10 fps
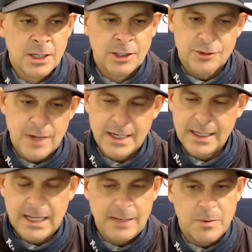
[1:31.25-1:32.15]
trying to
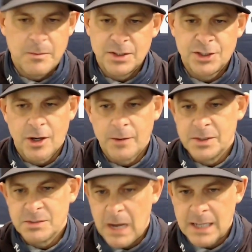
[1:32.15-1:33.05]
keep them as sharp as
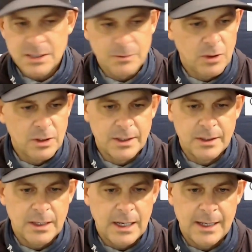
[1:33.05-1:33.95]
possible, and
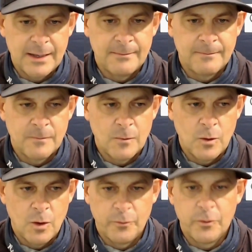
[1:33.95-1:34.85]
and
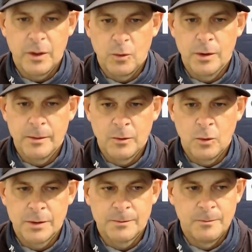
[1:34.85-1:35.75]
hopefully we're we're